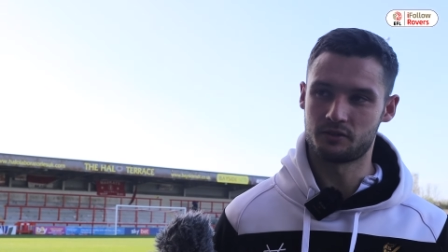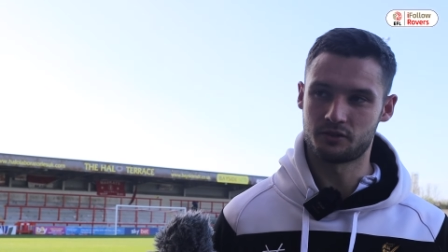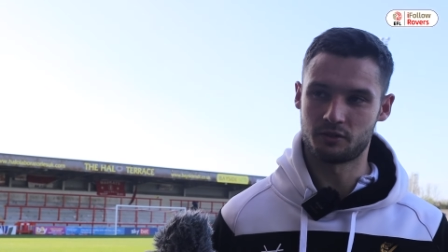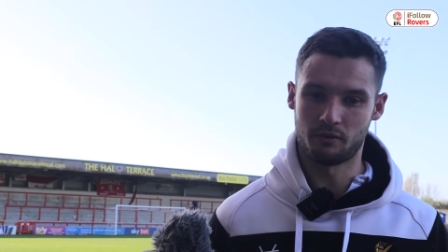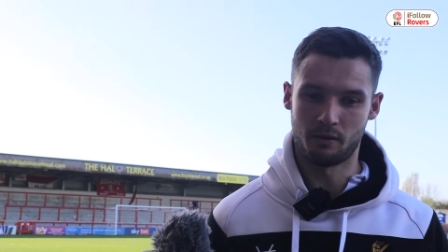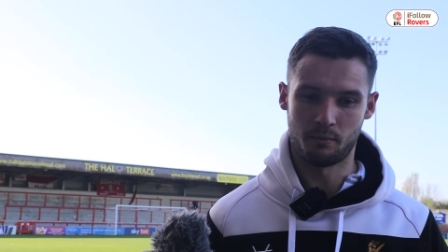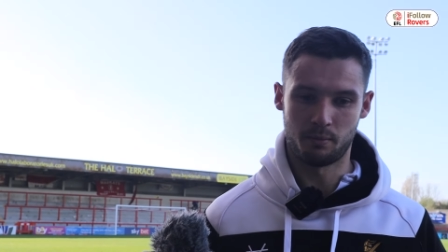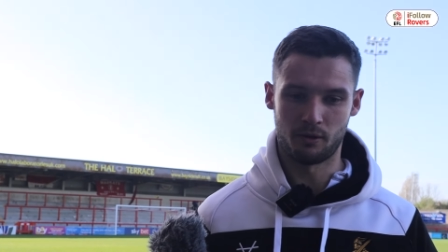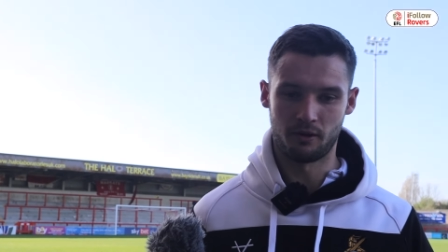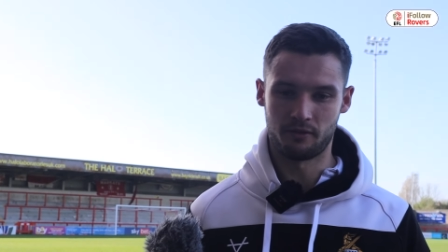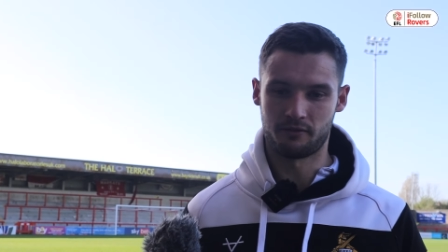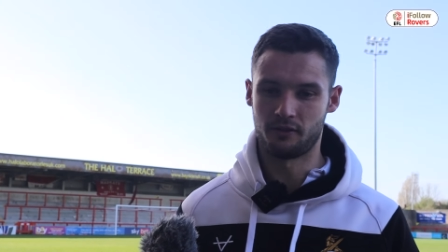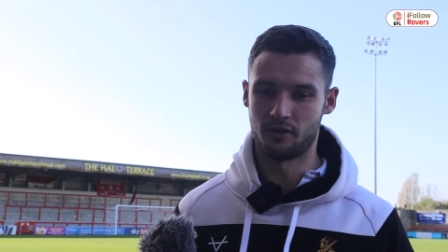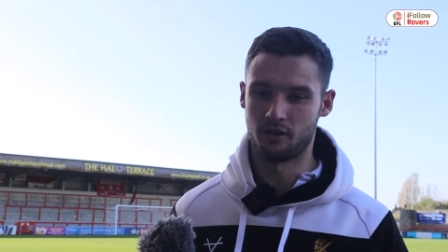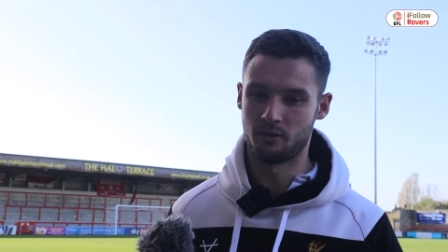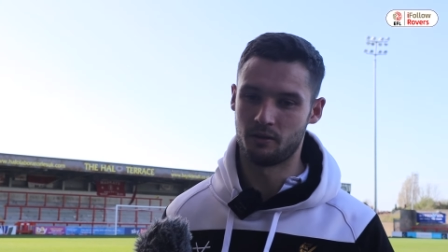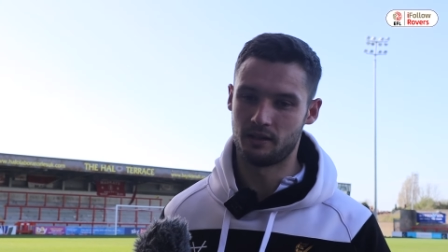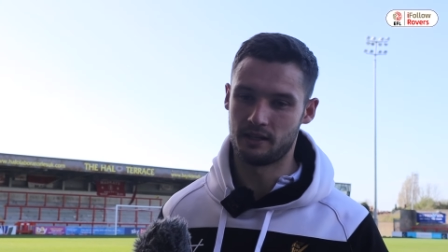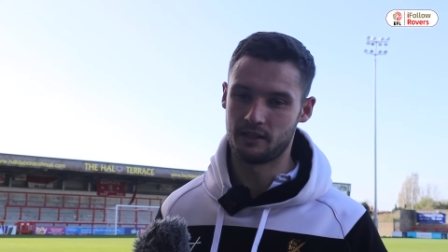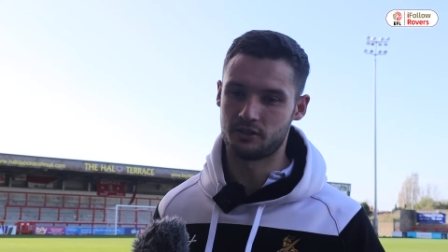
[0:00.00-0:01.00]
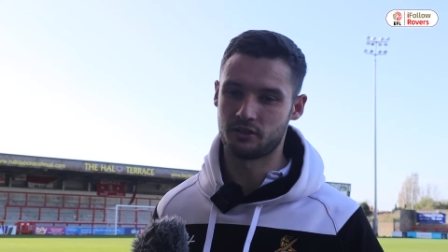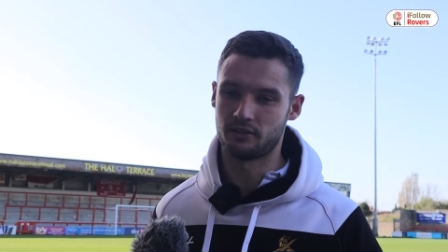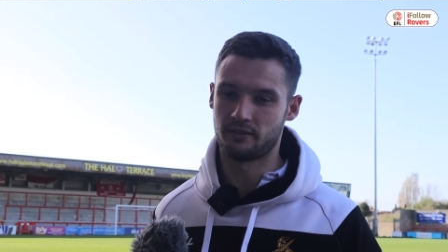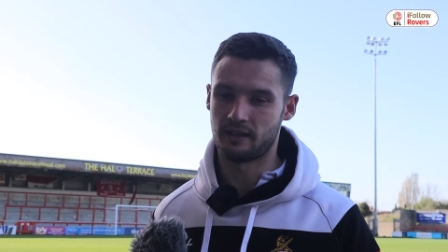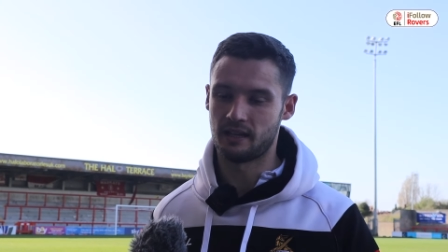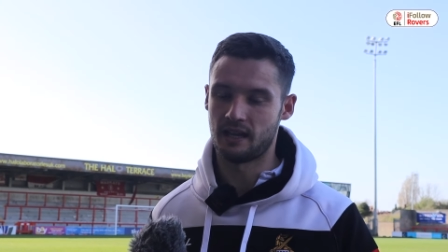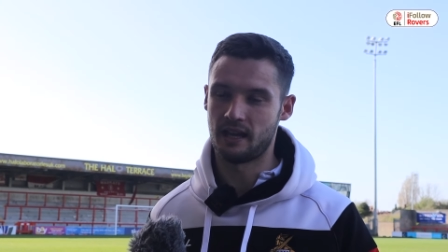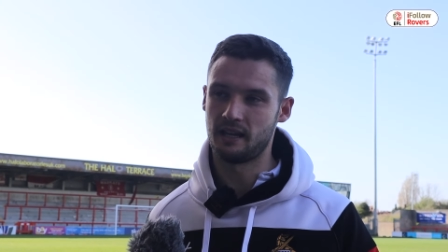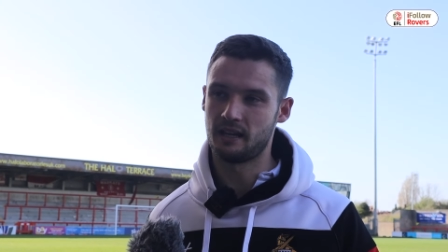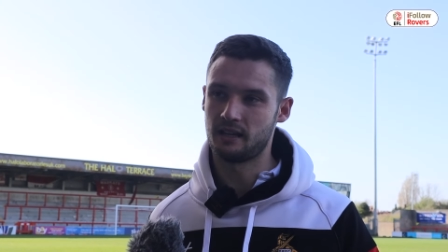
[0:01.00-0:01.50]
so we both know what each
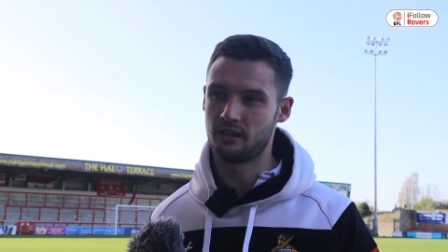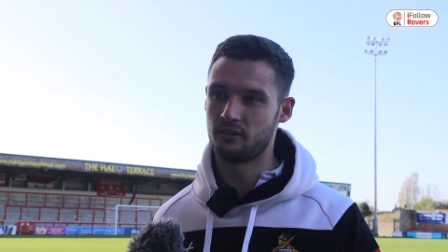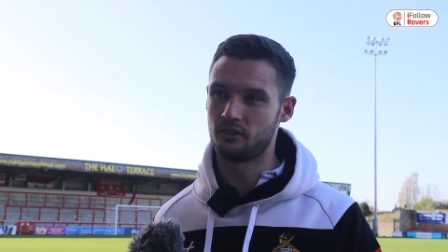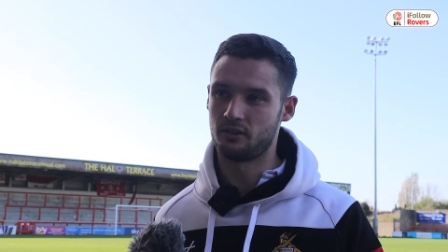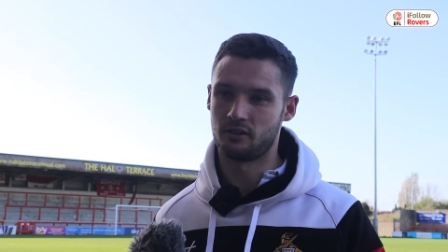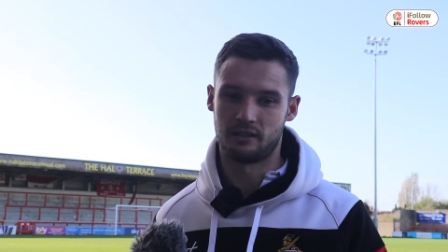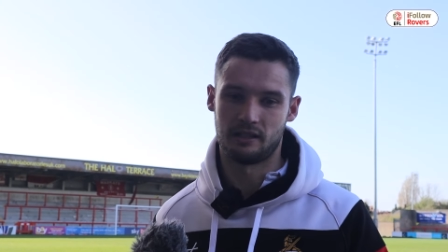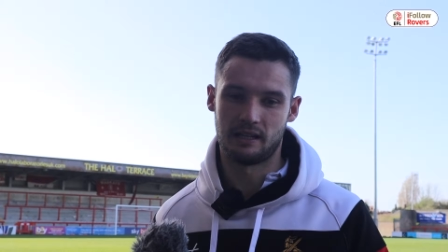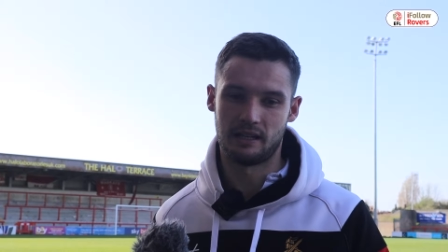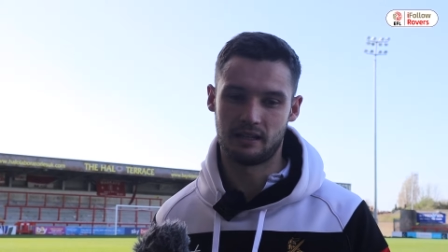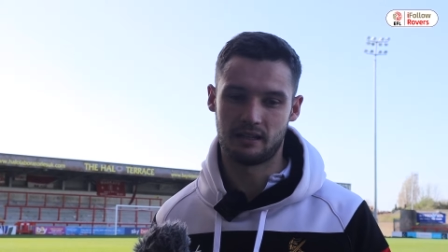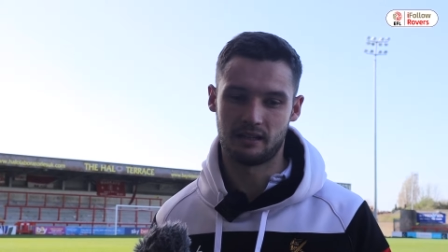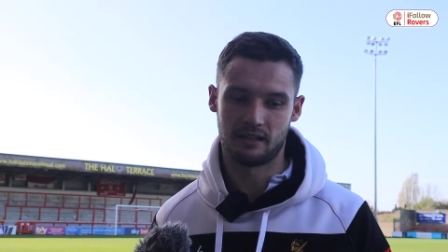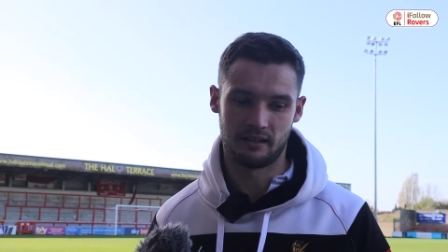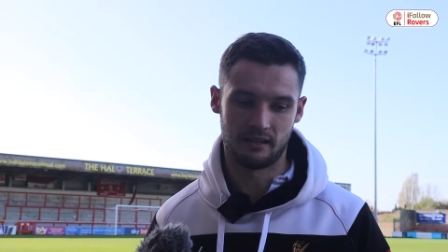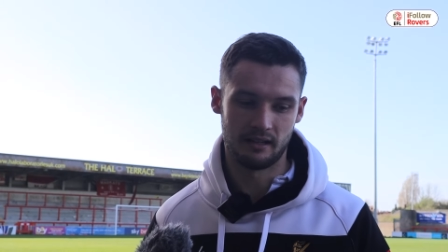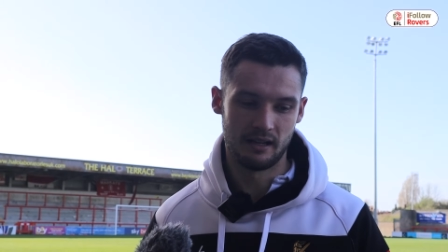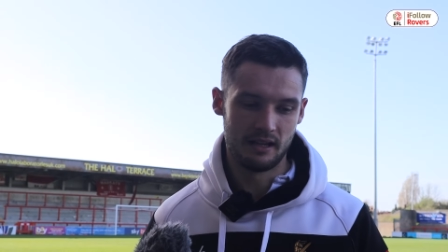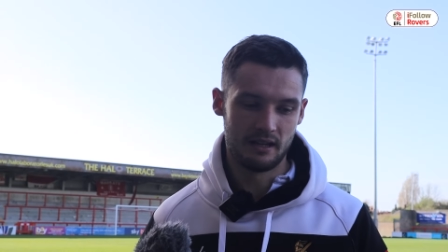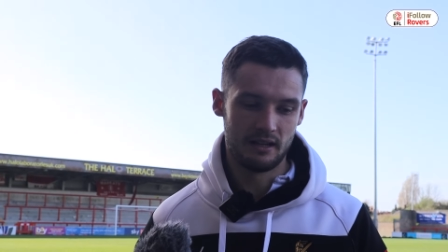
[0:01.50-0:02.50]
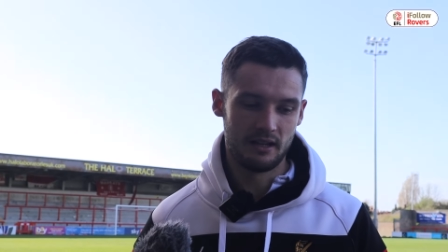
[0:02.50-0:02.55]
other like and don't like, and